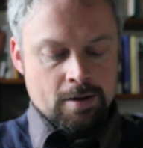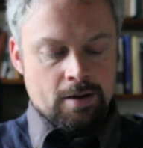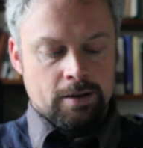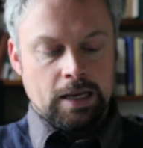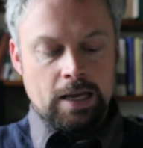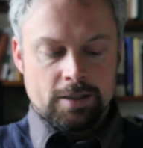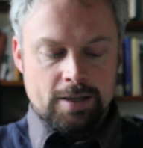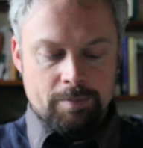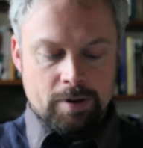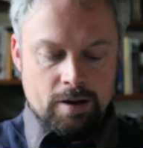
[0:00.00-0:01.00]
The last
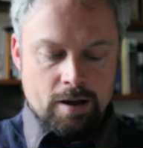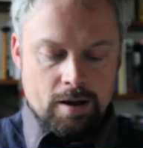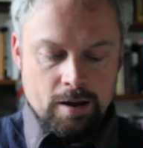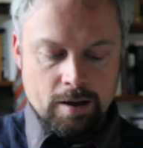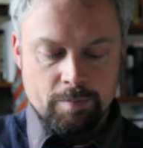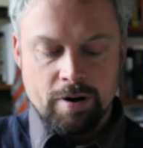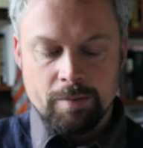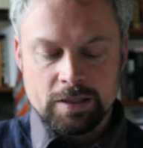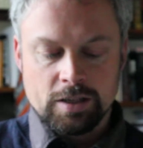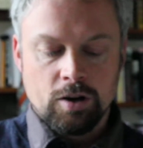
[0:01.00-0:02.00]
time a Prime
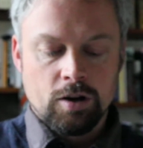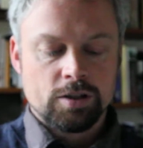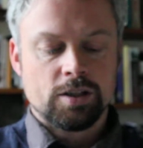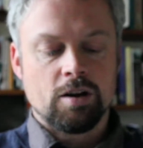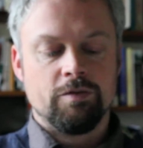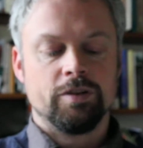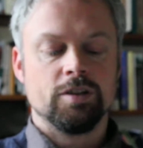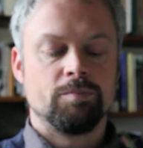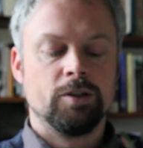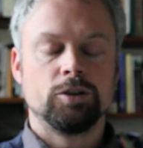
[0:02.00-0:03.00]
Minister lost a
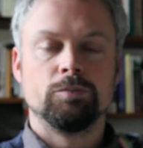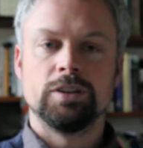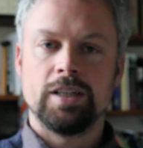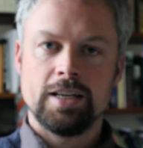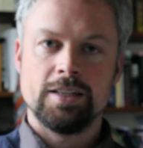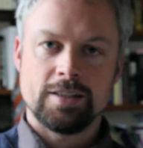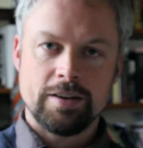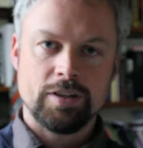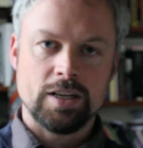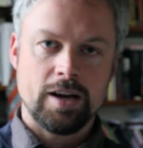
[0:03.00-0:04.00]
confidence motion was
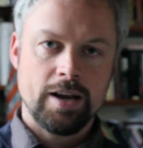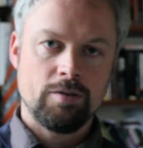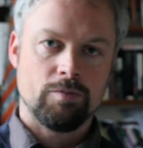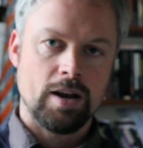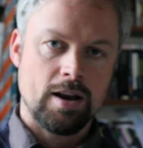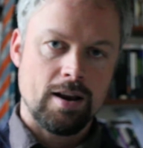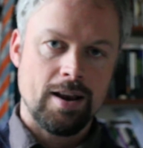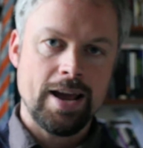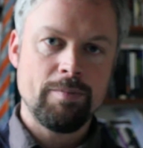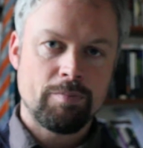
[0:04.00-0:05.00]
1979, when
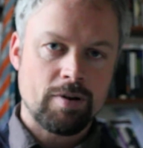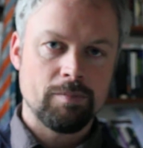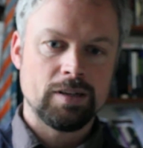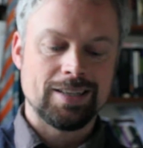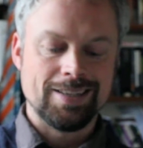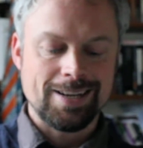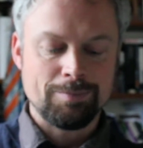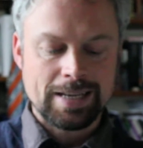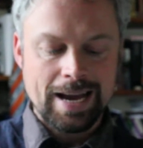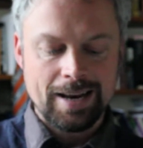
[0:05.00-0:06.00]
Labour Prime Minister
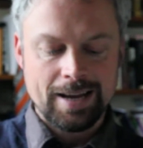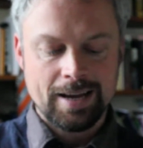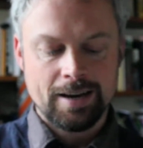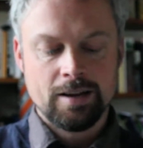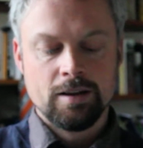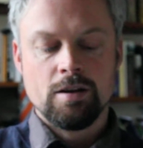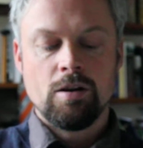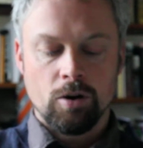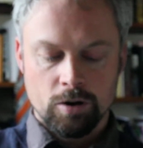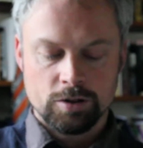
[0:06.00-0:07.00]
James Callaghan
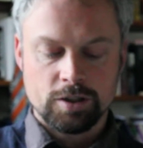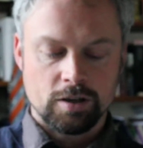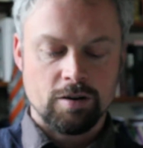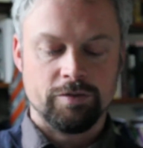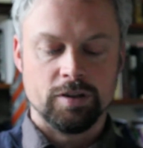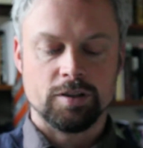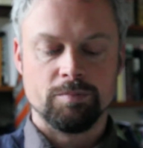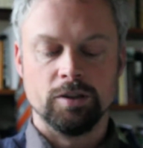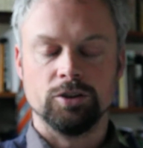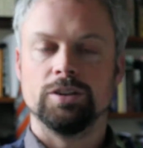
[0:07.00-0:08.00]
lost a confidence
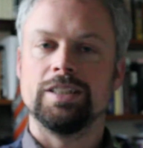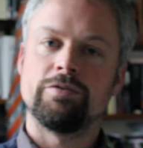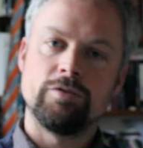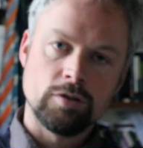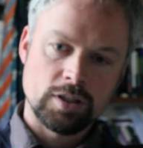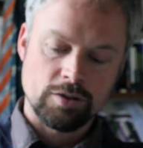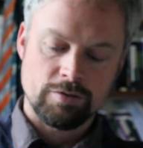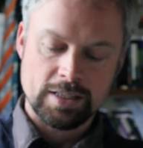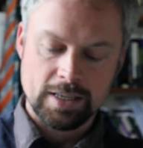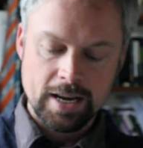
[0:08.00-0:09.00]
motion. This forced his
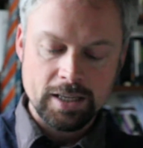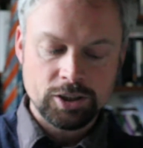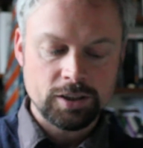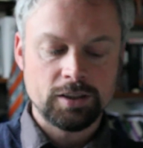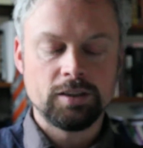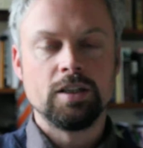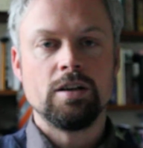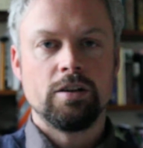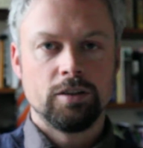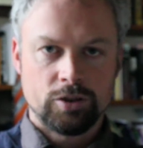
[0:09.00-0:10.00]
resignation,
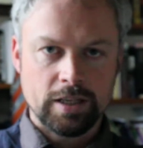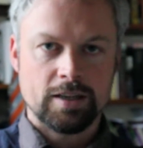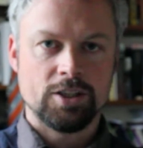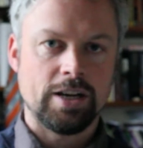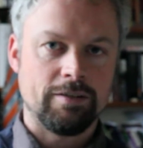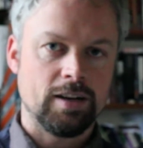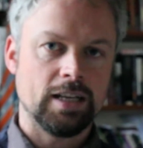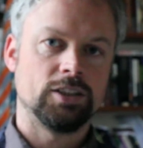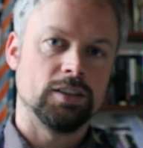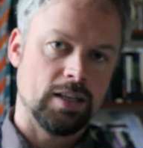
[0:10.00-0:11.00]
triggered a general
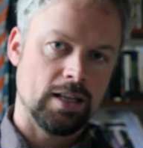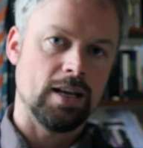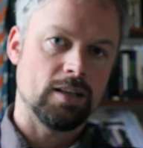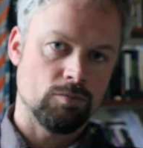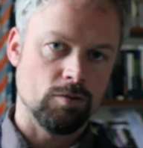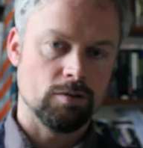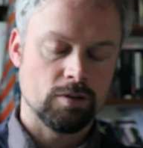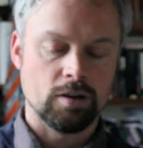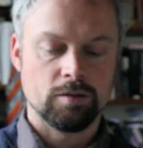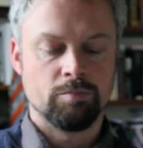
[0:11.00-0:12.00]
election, and that's what
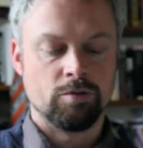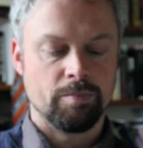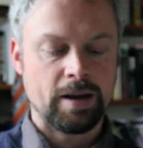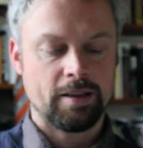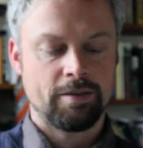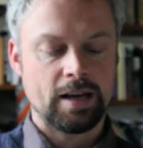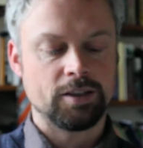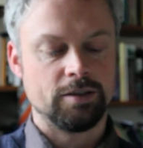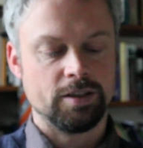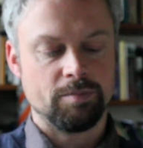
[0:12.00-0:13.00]
brought
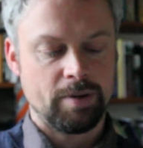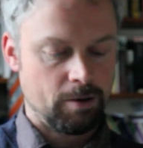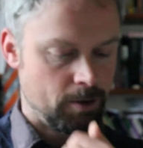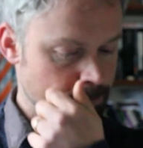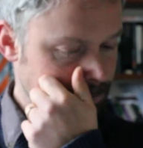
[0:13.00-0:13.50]
Thatcher into power.